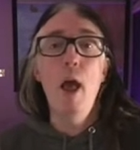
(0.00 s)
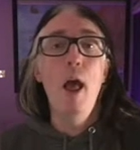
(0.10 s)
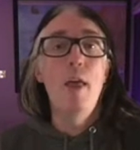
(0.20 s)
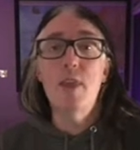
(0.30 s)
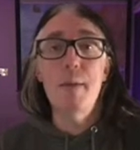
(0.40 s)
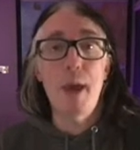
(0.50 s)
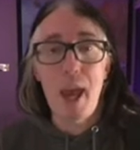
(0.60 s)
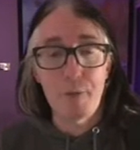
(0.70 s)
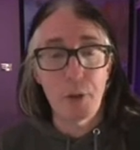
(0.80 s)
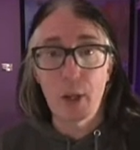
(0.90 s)
they may
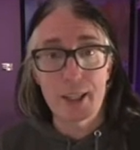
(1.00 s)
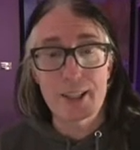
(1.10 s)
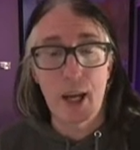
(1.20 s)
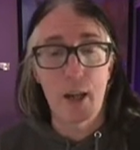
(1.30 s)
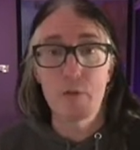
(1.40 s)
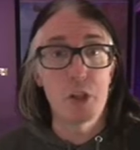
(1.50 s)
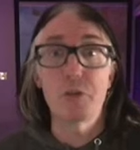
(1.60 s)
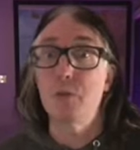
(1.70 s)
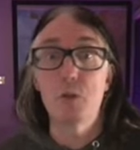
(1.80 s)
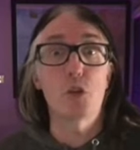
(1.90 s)
have to start
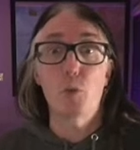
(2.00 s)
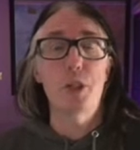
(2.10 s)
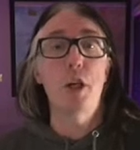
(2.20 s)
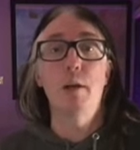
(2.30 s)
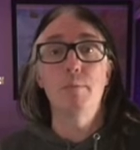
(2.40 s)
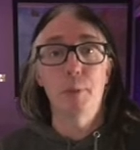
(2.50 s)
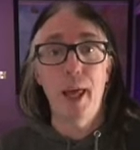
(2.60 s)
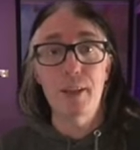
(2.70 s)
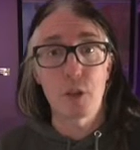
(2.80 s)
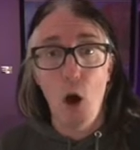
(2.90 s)
just switching
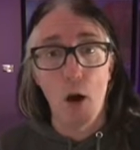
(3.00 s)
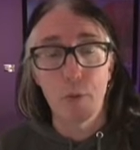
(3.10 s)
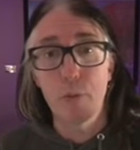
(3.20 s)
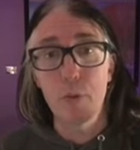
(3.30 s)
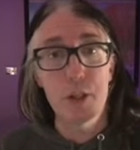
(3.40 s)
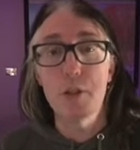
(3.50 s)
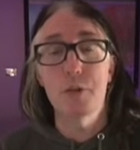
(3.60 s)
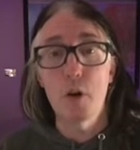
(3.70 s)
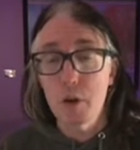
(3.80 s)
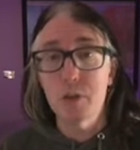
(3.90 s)
plants off, which is
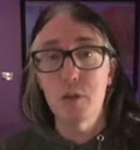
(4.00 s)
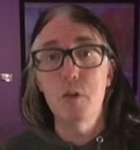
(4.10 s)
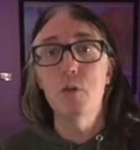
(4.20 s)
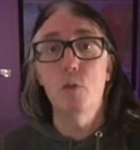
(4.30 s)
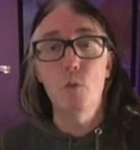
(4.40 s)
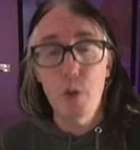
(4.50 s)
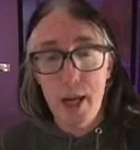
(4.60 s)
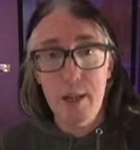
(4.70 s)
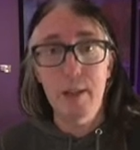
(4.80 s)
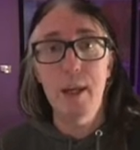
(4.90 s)
going to
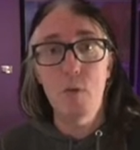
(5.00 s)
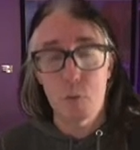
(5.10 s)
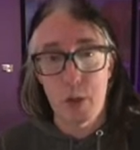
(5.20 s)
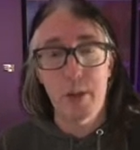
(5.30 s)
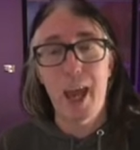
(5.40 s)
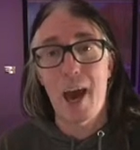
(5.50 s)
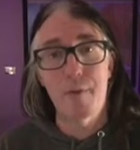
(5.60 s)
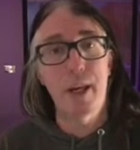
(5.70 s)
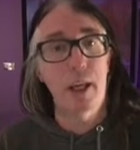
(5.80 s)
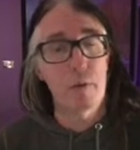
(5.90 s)
really, really have a
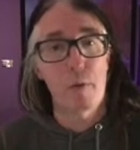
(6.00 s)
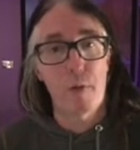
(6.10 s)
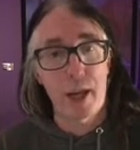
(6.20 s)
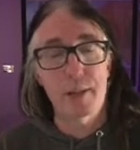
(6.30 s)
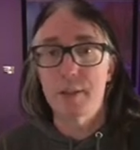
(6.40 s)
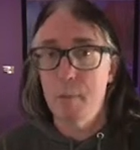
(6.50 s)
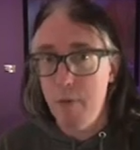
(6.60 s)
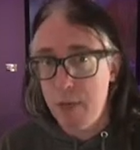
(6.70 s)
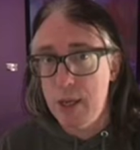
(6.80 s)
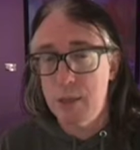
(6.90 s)
negative effect. Some
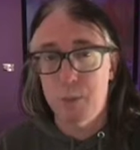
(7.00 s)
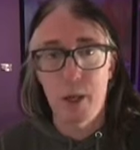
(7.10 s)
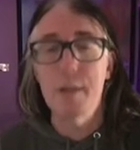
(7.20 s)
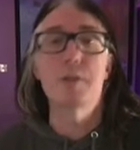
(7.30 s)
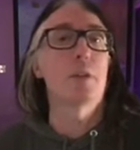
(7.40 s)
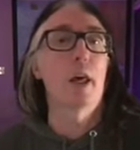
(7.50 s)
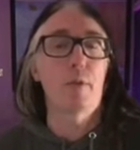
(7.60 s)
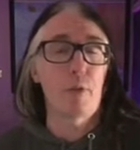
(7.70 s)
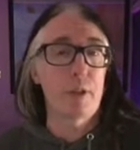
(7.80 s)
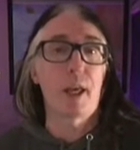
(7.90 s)
of these plants, like
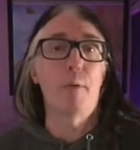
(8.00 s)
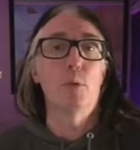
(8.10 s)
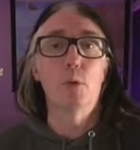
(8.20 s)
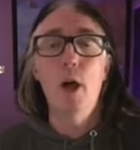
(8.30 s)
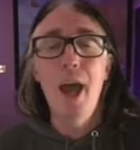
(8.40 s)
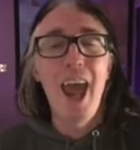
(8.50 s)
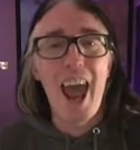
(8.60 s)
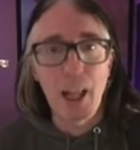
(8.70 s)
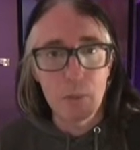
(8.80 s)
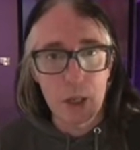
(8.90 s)
for example,
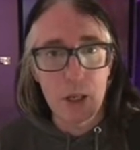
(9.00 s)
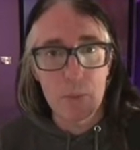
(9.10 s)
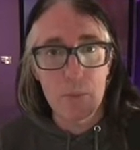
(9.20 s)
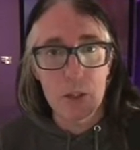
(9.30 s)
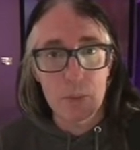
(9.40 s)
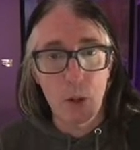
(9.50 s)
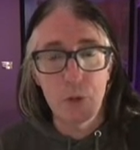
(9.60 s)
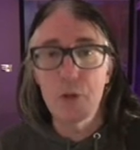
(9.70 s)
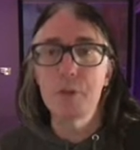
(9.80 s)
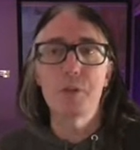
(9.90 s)
aluminium
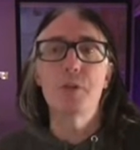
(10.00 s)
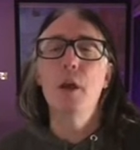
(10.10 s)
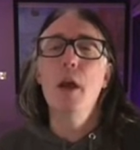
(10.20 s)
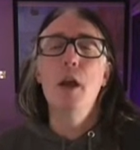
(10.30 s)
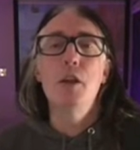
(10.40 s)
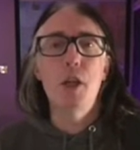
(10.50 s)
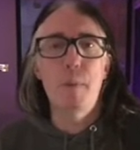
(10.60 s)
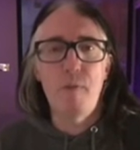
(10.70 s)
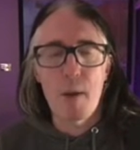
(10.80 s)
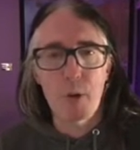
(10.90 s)
smelters, chip
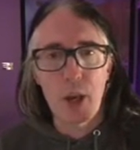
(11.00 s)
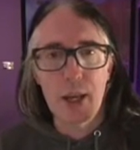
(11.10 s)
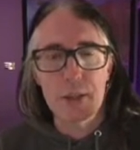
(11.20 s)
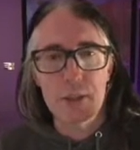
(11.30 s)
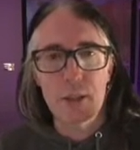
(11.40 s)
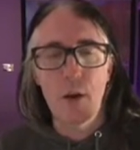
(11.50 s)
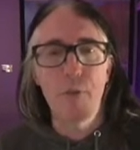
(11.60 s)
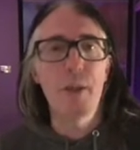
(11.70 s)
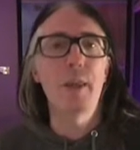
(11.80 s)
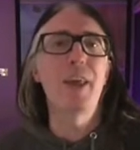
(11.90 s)
fabricators and stuff,
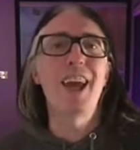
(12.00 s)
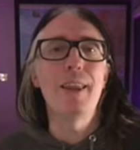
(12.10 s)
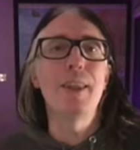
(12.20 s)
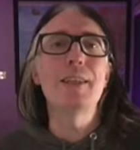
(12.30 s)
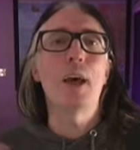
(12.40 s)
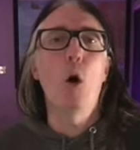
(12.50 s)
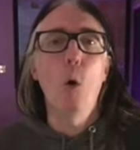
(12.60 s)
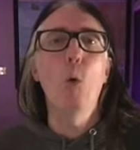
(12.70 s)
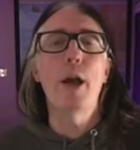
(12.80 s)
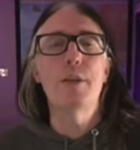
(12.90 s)
these are
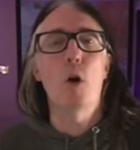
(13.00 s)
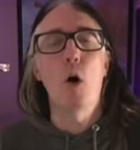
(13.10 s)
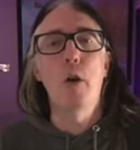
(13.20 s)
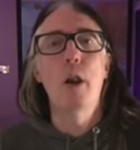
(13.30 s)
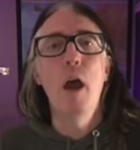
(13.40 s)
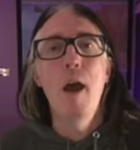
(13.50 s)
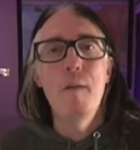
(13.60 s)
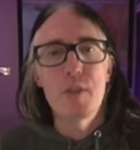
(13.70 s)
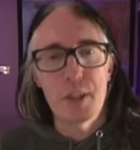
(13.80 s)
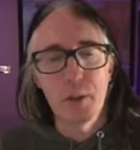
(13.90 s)
always on
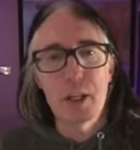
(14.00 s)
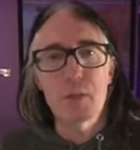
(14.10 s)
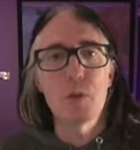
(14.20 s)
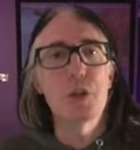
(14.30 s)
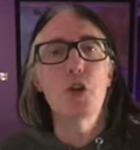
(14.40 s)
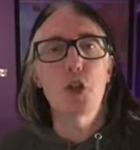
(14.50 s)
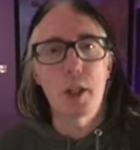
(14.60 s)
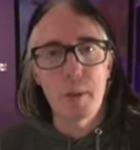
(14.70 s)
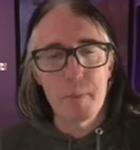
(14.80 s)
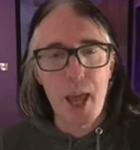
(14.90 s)
facilities. Once you
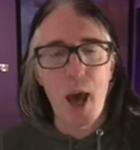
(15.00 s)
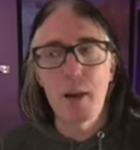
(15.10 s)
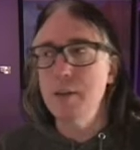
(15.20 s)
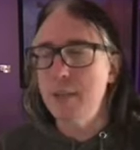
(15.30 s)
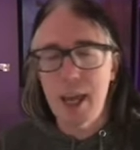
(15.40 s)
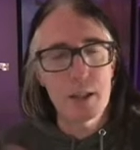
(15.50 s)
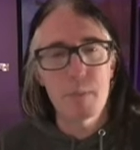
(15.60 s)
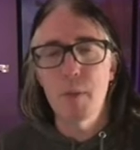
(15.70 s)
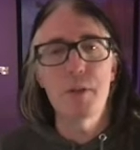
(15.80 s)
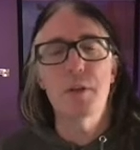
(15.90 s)
shut them down, it
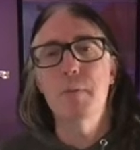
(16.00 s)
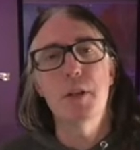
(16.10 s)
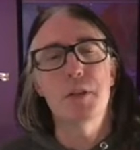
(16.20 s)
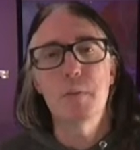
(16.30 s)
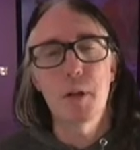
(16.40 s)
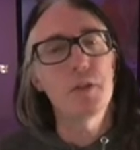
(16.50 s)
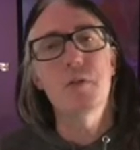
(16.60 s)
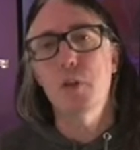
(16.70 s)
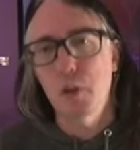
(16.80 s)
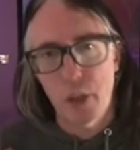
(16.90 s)
takes months and months and months.
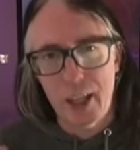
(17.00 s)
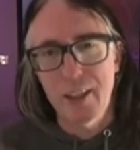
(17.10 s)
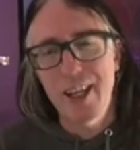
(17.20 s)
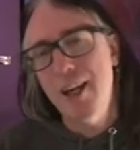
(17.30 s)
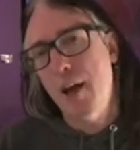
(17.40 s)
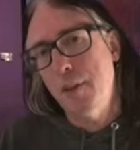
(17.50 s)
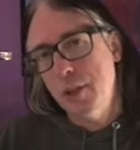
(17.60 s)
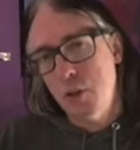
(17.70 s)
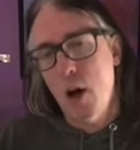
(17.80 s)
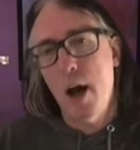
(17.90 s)
You've got to clean out the
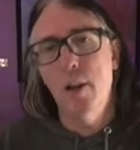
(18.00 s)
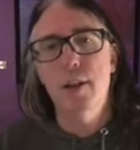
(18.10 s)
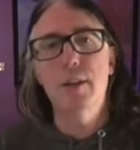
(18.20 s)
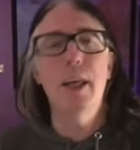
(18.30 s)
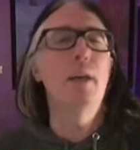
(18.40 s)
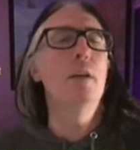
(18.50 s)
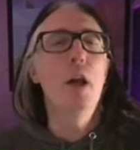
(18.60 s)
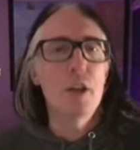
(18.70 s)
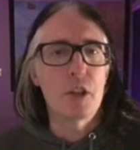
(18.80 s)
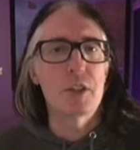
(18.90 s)
entire thing
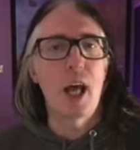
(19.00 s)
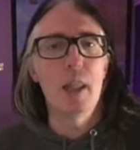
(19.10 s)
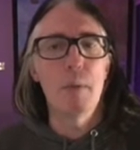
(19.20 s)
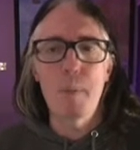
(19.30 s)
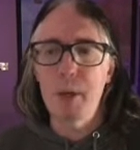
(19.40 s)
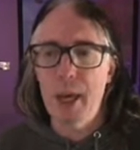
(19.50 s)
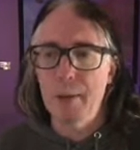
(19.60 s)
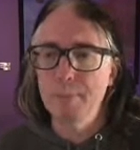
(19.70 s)
to start them up again.